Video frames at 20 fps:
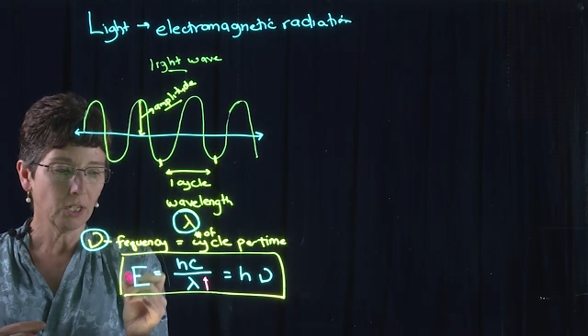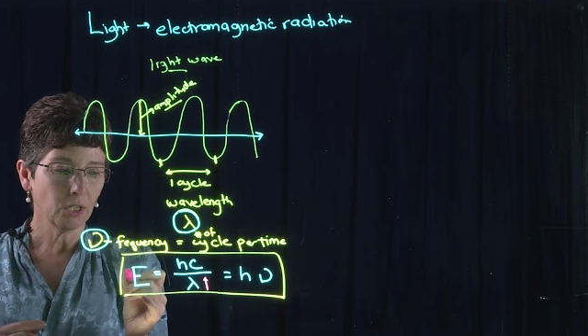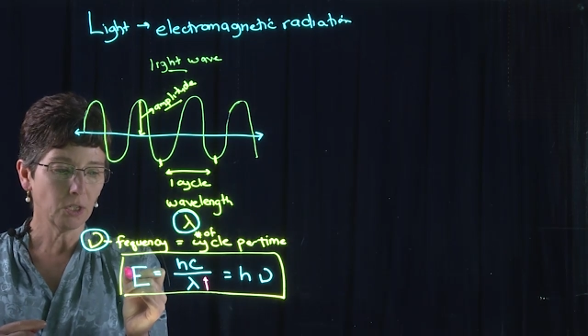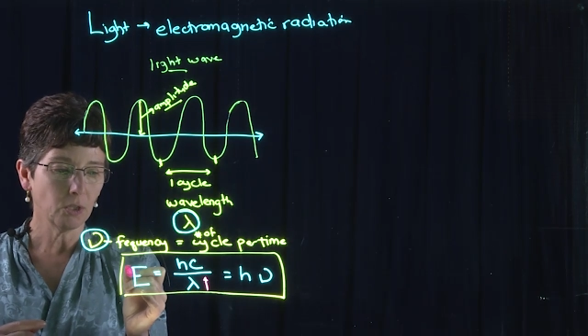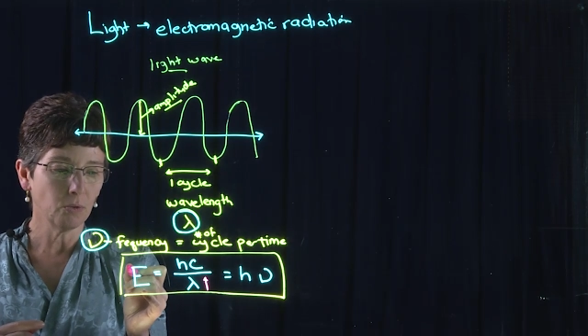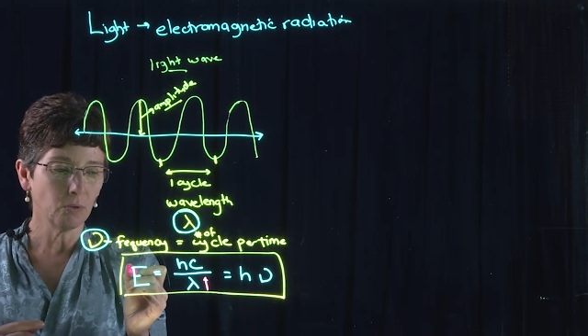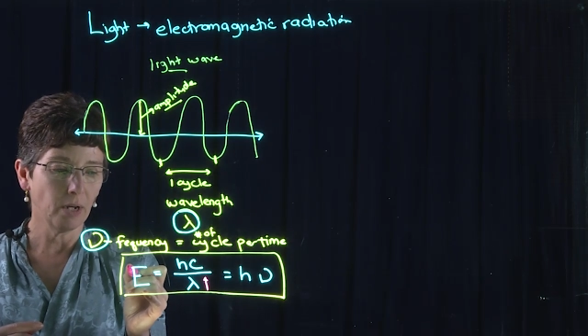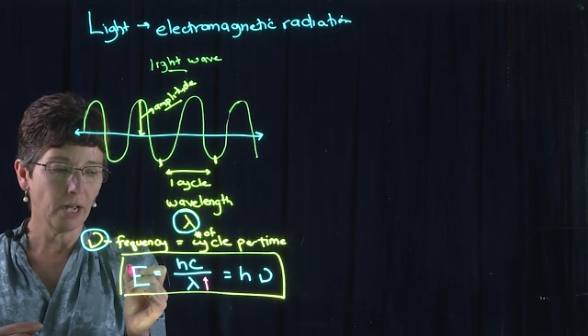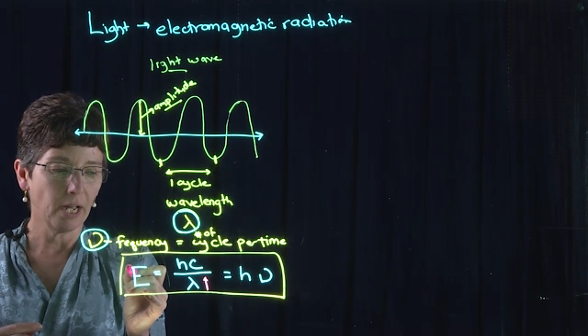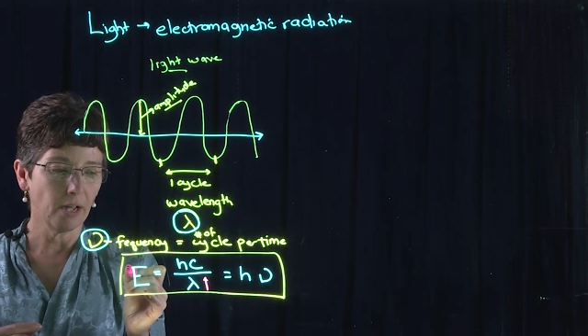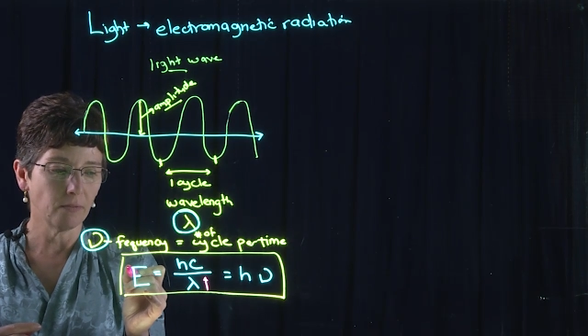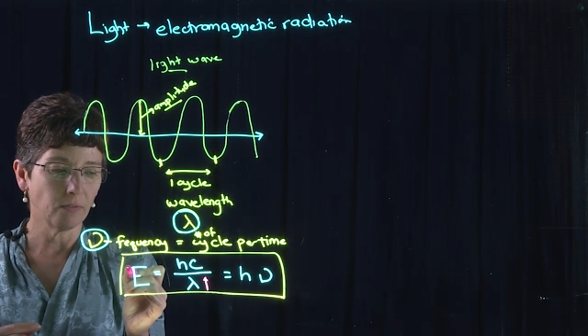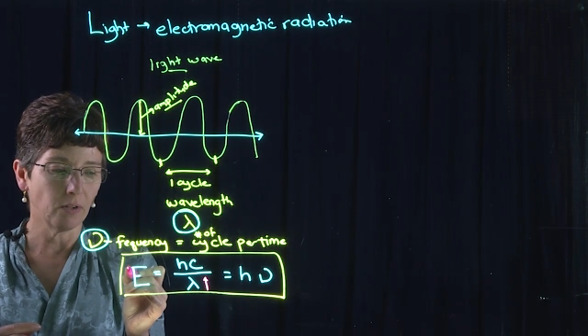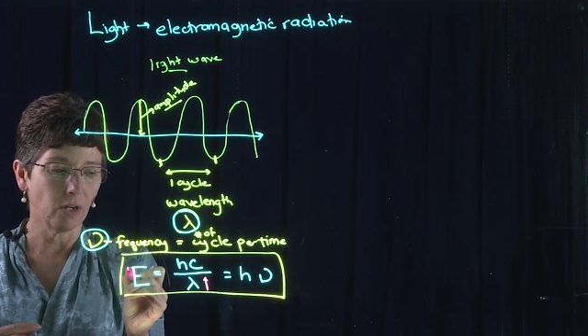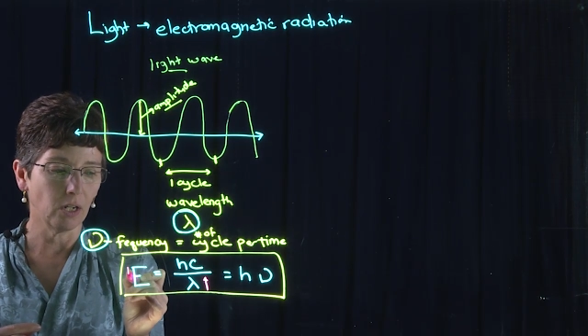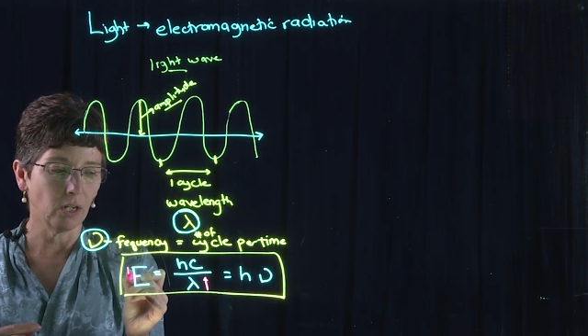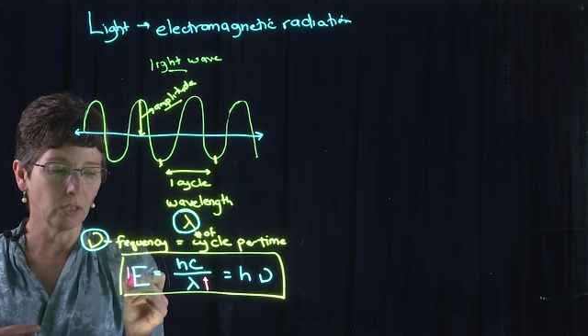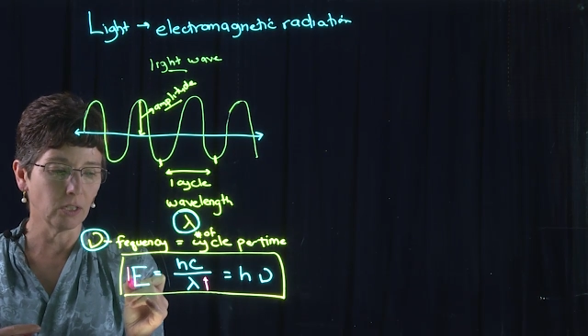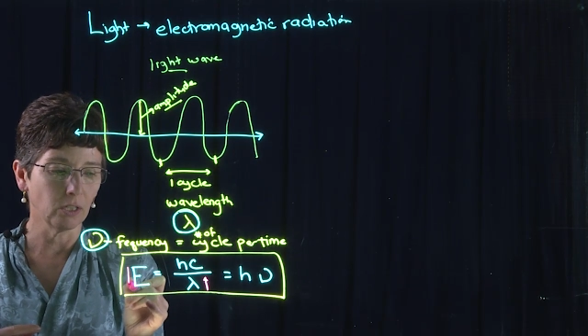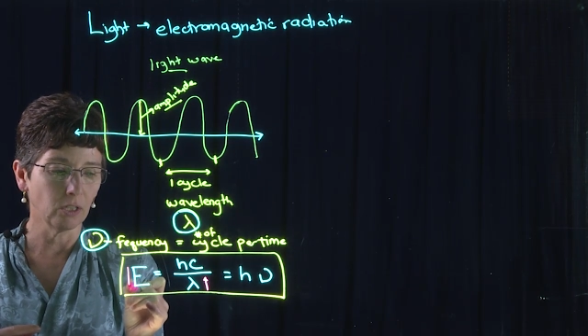you have
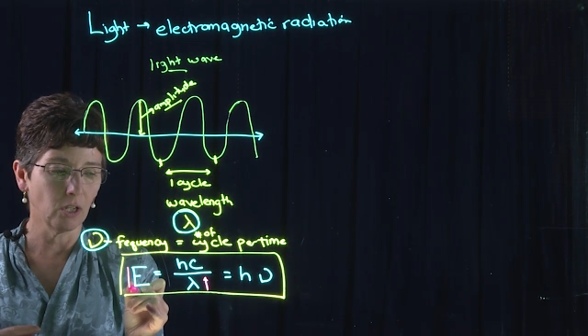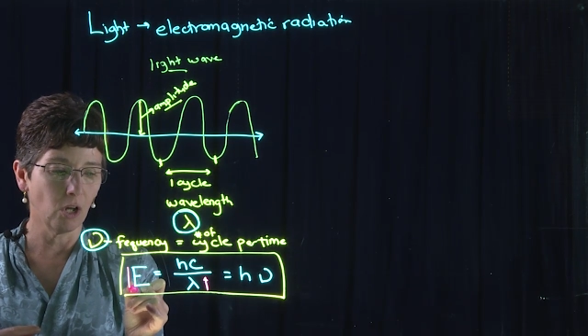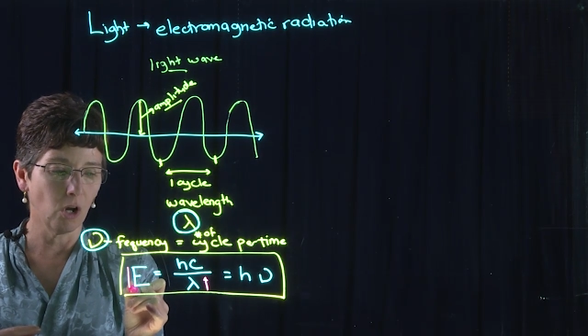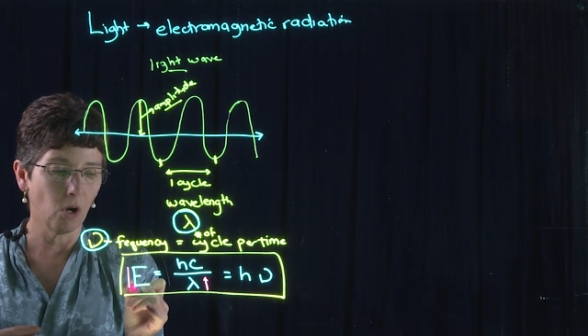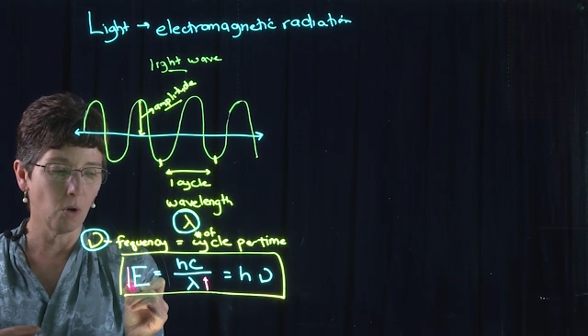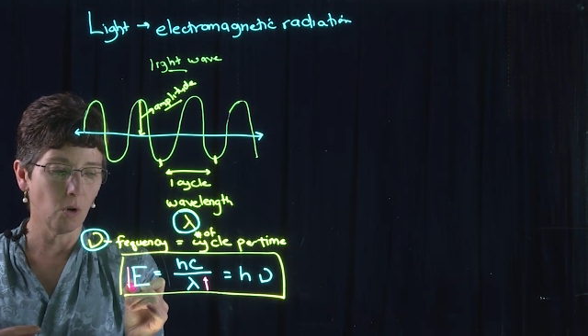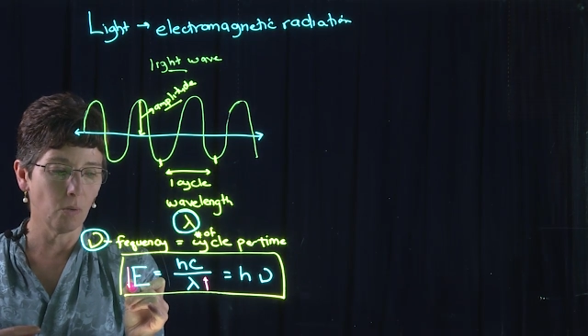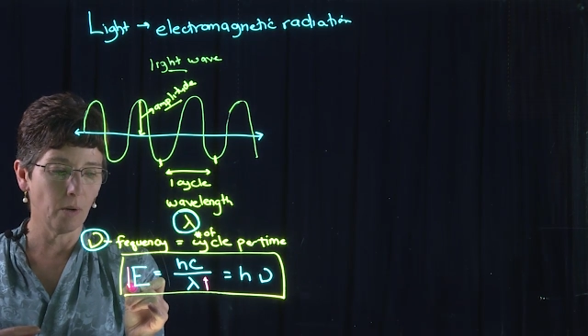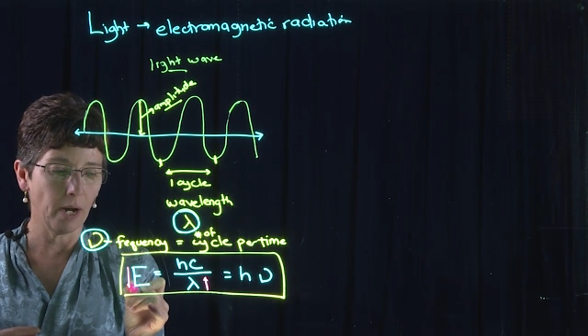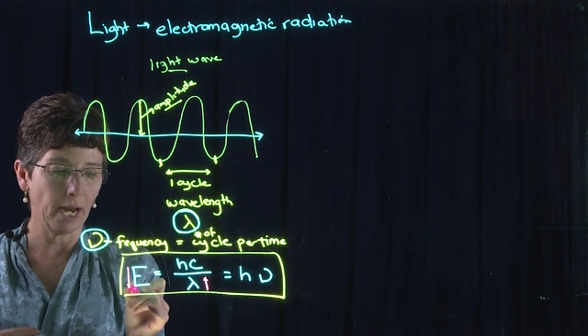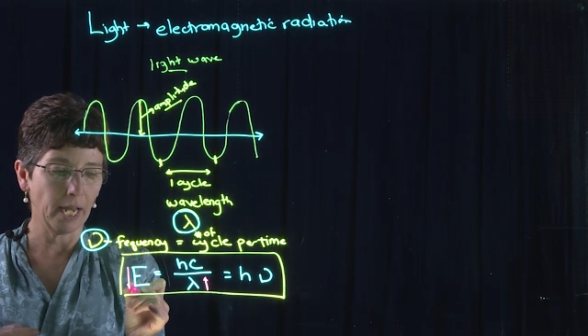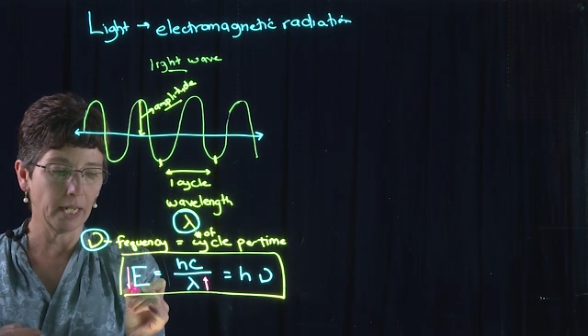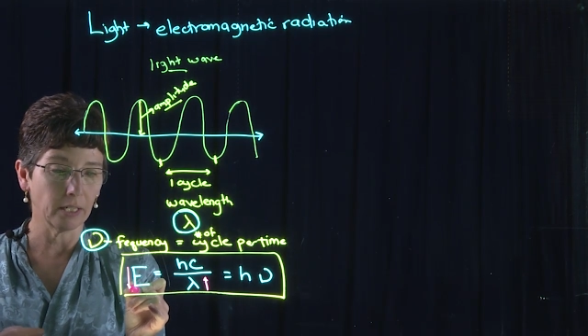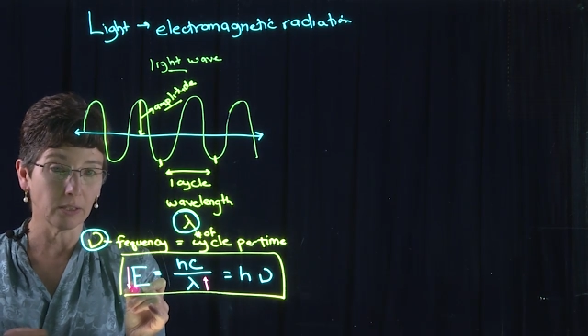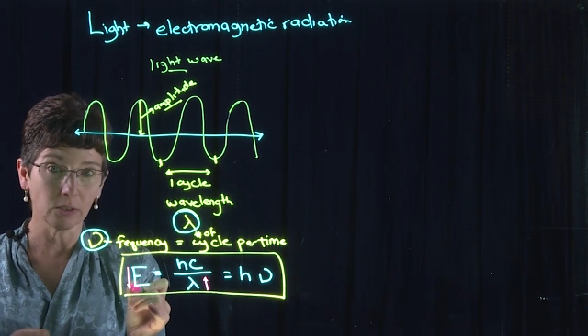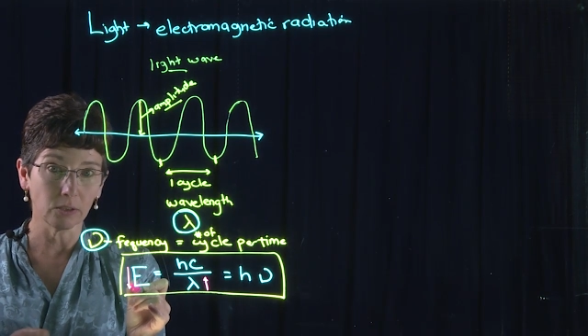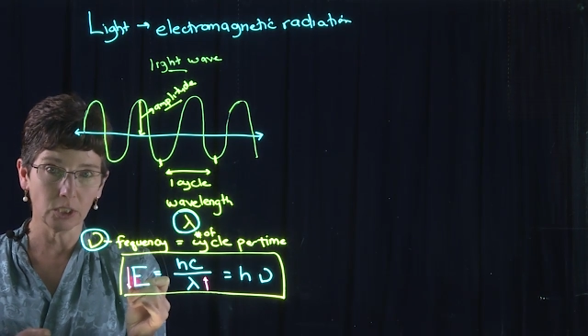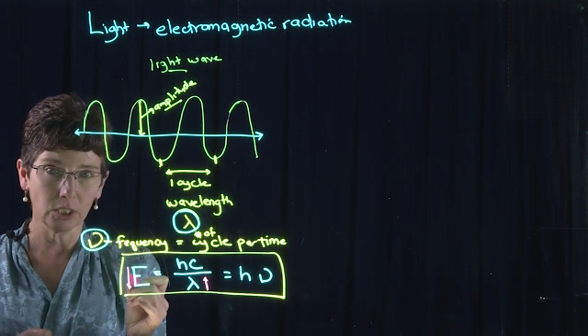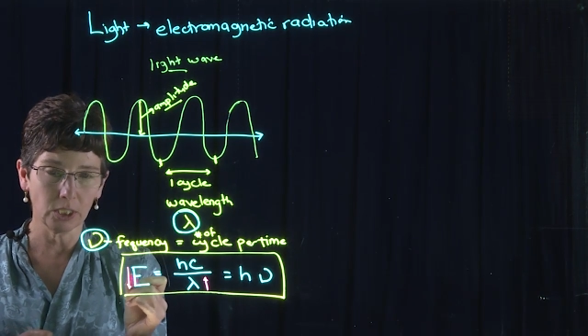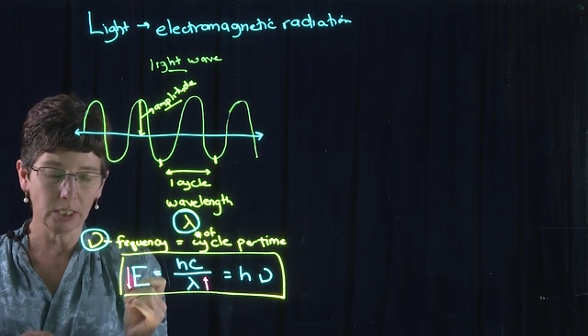a low
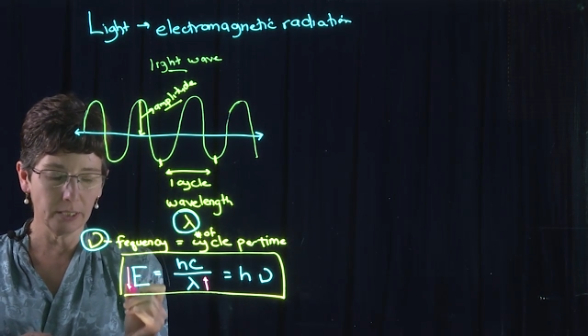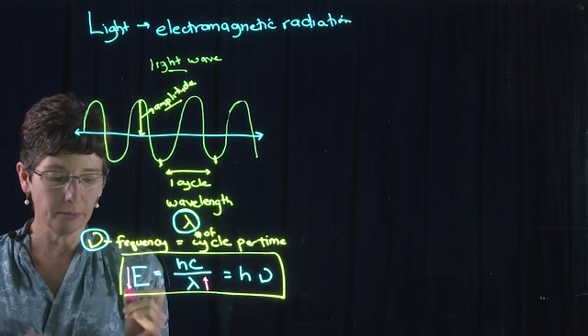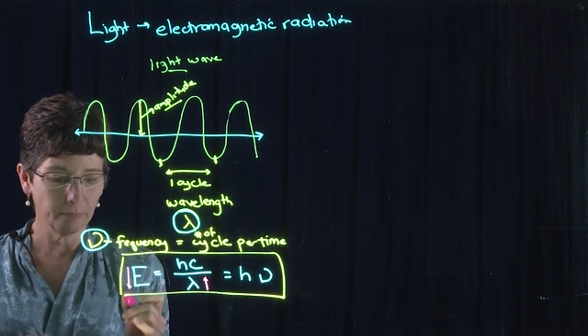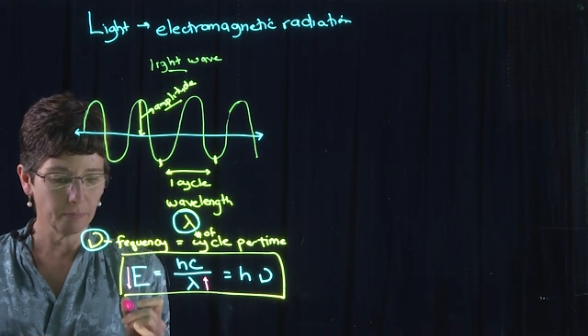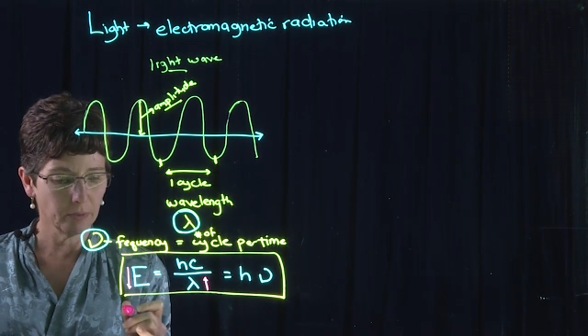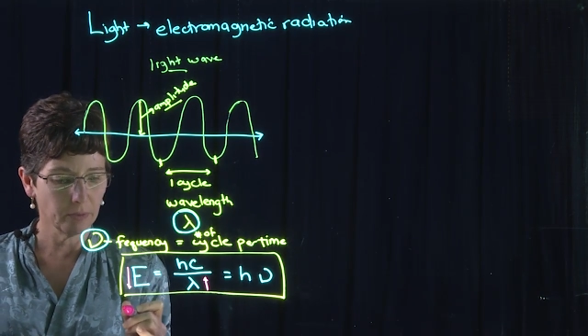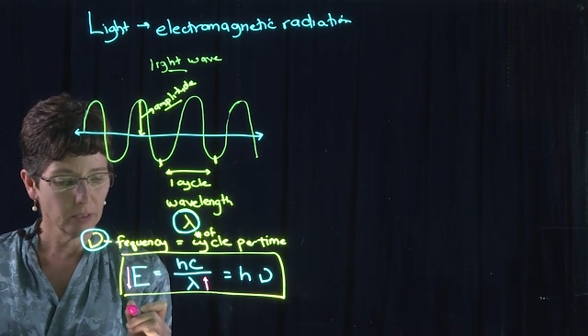energy.